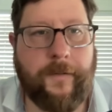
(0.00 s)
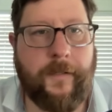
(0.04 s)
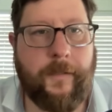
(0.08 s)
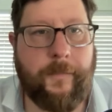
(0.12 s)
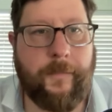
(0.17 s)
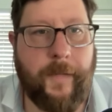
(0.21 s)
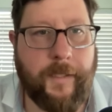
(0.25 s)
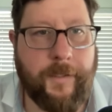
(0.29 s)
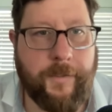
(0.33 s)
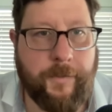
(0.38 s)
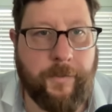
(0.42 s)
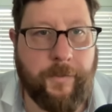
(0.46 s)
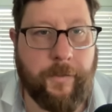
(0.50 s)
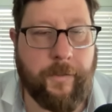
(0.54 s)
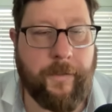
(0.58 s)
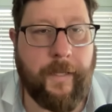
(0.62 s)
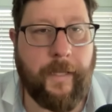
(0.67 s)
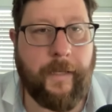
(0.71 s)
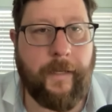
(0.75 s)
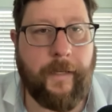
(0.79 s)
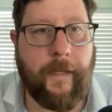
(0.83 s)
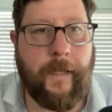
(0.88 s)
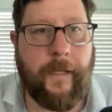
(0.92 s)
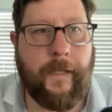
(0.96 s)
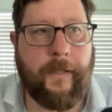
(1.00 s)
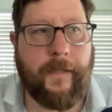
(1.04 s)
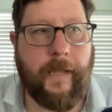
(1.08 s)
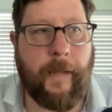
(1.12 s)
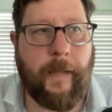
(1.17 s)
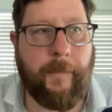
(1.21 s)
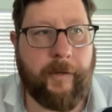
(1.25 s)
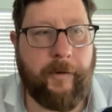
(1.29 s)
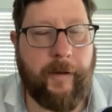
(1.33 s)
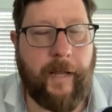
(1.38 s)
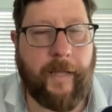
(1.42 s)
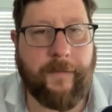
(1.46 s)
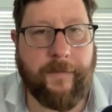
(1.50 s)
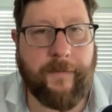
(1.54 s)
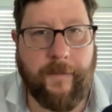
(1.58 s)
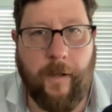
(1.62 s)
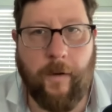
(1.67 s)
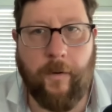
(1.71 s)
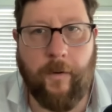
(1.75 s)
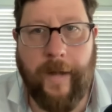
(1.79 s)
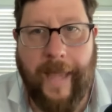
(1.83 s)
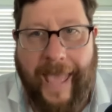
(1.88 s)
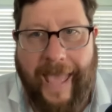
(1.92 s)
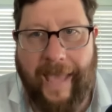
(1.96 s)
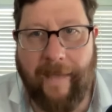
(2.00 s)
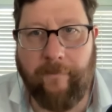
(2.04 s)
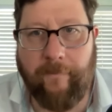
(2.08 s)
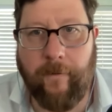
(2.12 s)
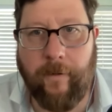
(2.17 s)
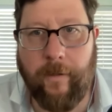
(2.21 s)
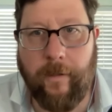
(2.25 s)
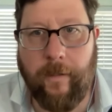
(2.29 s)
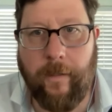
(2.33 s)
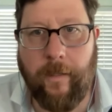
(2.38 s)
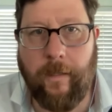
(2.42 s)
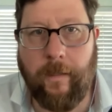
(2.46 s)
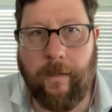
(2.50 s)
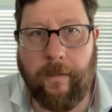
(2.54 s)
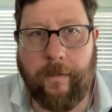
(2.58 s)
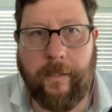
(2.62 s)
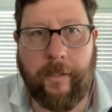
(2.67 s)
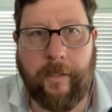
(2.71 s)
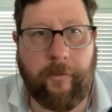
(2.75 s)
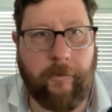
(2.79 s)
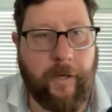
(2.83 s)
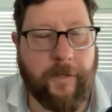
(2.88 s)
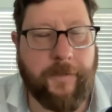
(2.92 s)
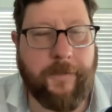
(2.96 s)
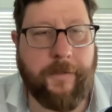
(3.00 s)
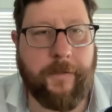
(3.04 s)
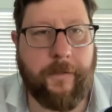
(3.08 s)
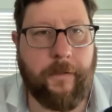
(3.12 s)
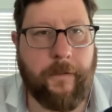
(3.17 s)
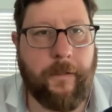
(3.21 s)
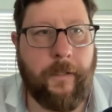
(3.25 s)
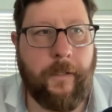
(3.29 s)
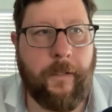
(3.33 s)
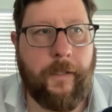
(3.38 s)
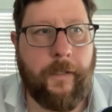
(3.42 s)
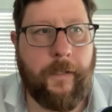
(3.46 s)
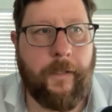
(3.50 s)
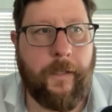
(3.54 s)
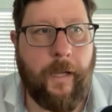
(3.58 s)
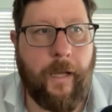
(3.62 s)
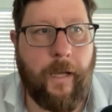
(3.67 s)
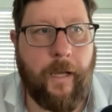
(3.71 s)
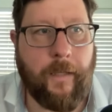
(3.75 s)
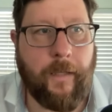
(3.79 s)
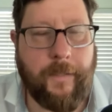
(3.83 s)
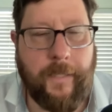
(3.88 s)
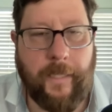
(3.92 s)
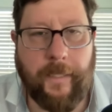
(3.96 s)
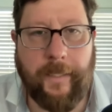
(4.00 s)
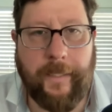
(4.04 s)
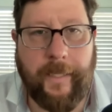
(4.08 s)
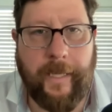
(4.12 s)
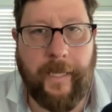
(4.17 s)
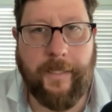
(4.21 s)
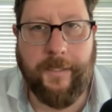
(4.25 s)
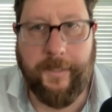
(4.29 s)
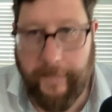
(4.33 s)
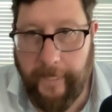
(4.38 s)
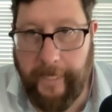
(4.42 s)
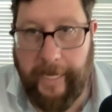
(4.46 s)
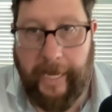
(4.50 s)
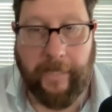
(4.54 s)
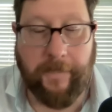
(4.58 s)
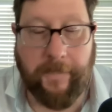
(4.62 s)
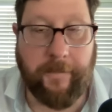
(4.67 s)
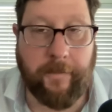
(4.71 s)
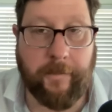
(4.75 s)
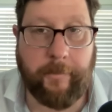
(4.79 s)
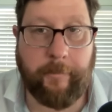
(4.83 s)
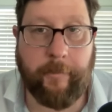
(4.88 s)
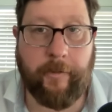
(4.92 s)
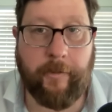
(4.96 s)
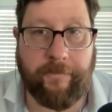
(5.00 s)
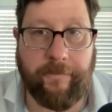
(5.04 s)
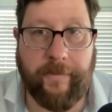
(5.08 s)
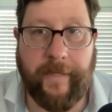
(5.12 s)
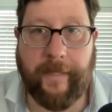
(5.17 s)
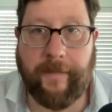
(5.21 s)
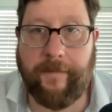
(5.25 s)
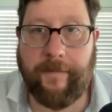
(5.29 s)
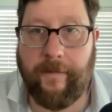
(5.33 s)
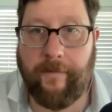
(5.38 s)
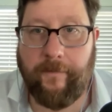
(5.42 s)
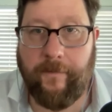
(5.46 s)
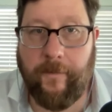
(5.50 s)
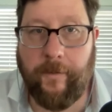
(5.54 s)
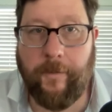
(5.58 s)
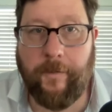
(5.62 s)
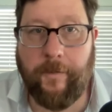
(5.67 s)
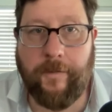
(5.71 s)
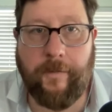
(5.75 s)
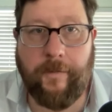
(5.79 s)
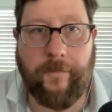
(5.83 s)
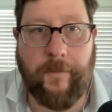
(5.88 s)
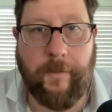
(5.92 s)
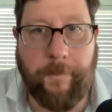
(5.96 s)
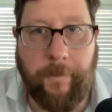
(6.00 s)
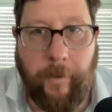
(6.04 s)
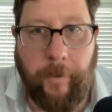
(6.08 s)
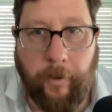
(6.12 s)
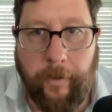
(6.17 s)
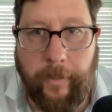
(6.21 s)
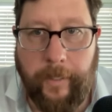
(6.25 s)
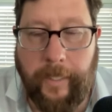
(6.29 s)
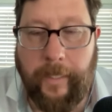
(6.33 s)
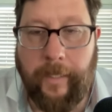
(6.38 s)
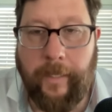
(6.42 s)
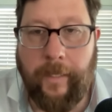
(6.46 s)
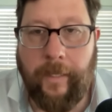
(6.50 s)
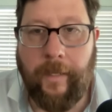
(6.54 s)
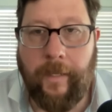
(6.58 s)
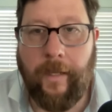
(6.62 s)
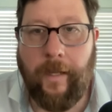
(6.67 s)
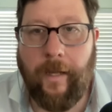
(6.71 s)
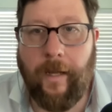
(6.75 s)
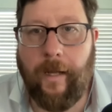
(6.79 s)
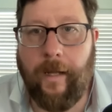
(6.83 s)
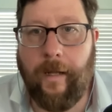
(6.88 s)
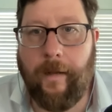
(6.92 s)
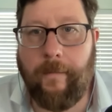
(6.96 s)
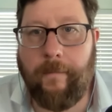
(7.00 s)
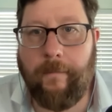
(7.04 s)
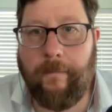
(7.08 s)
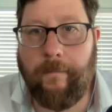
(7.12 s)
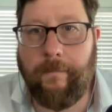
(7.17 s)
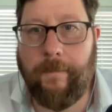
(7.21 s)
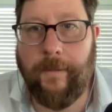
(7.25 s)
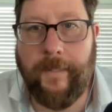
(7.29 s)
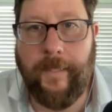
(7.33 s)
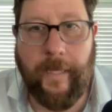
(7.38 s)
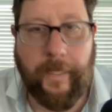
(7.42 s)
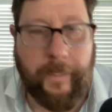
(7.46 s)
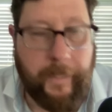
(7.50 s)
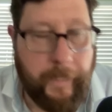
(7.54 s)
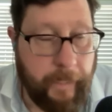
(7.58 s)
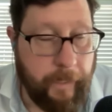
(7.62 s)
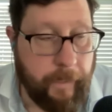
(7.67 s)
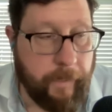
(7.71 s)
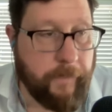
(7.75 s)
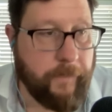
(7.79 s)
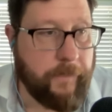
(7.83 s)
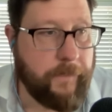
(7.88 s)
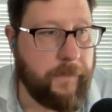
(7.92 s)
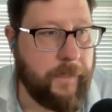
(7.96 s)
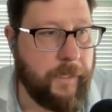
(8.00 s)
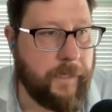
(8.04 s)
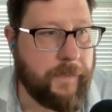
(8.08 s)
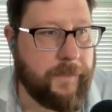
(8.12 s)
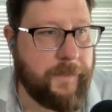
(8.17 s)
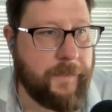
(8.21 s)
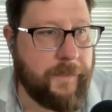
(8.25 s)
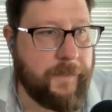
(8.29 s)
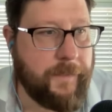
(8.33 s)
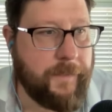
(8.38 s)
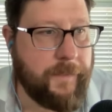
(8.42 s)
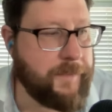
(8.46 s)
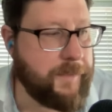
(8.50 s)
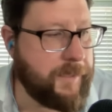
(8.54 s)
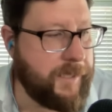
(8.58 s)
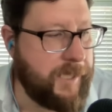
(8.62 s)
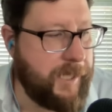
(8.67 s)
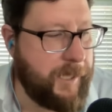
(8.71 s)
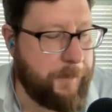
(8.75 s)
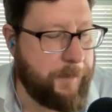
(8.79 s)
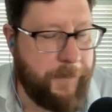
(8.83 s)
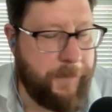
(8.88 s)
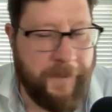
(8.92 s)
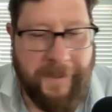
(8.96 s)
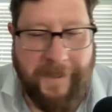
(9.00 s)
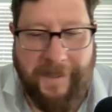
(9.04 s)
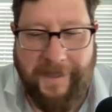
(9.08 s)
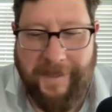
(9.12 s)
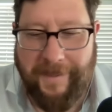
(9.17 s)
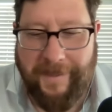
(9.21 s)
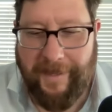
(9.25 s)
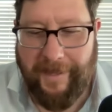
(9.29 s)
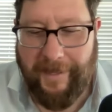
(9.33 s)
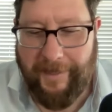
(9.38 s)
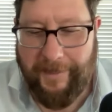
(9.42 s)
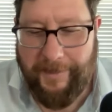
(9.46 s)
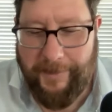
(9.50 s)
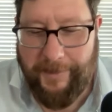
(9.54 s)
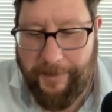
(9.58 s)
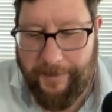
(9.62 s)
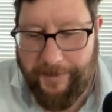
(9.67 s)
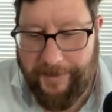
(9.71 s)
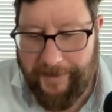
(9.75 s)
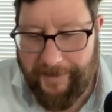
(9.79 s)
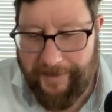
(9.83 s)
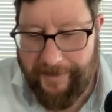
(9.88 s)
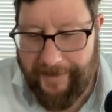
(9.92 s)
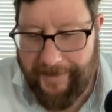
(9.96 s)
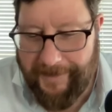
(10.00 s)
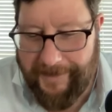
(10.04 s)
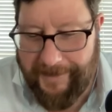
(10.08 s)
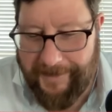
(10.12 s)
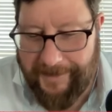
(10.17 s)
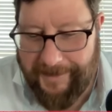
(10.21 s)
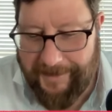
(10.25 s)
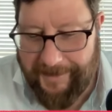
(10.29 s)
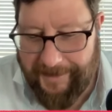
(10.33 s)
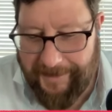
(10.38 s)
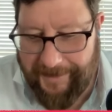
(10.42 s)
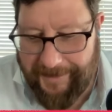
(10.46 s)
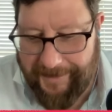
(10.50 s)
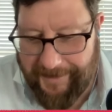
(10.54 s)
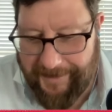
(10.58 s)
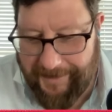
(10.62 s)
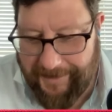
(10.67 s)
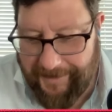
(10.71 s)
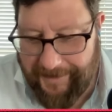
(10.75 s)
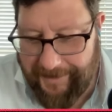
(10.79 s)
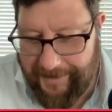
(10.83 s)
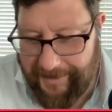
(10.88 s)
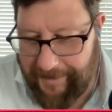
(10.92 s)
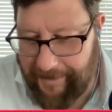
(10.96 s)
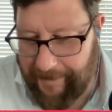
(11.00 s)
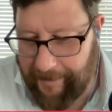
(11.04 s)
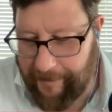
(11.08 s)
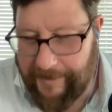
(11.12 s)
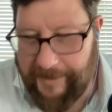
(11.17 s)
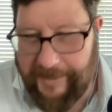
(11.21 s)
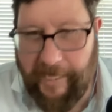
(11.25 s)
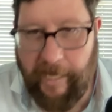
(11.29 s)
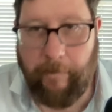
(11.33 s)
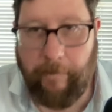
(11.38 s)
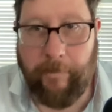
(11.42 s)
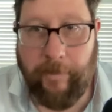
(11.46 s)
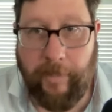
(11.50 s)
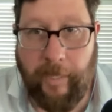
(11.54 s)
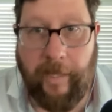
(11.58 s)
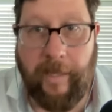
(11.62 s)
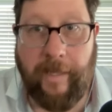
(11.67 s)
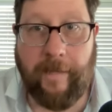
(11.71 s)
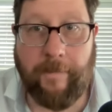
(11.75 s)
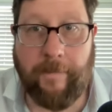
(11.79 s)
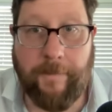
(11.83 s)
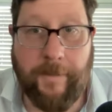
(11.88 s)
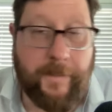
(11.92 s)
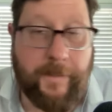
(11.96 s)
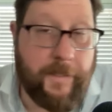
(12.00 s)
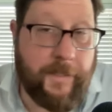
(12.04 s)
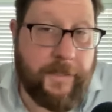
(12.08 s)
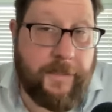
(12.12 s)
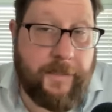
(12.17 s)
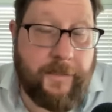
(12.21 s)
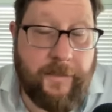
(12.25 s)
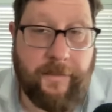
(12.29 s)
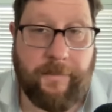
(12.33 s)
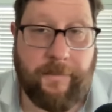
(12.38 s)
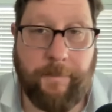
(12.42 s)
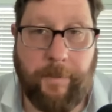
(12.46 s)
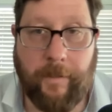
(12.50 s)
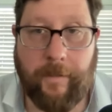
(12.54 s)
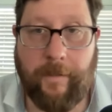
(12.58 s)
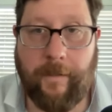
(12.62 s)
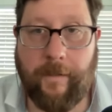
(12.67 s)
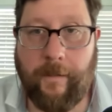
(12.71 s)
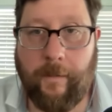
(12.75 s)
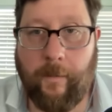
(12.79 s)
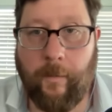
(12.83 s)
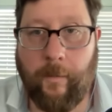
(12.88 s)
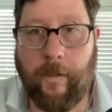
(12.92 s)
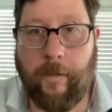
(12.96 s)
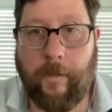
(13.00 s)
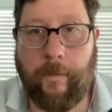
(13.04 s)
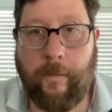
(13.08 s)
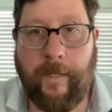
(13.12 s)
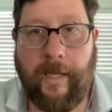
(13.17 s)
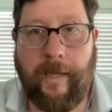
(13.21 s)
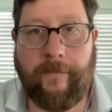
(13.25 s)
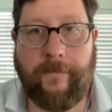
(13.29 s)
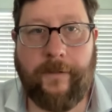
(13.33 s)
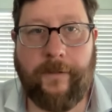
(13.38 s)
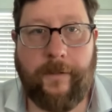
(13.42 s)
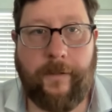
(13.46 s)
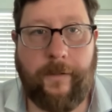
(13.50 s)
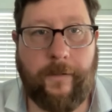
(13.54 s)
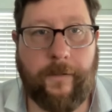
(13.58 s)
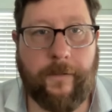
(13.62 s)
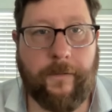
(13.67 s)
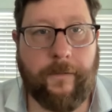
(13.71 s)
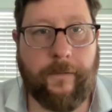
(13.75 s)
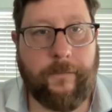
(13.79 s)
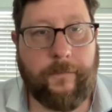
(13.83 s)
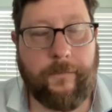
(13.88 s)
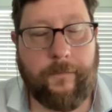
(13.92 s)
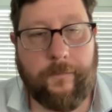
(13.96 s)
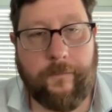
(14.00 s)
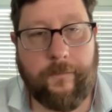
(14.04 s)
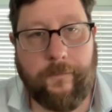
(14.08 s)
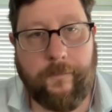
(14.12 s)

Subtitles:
to make sure that Democrats don't have a congressional delegation that actually reflects the views of the party. But again, not to keep using this, you know, same line, but this is part of the work we have to do. Mm-hmm.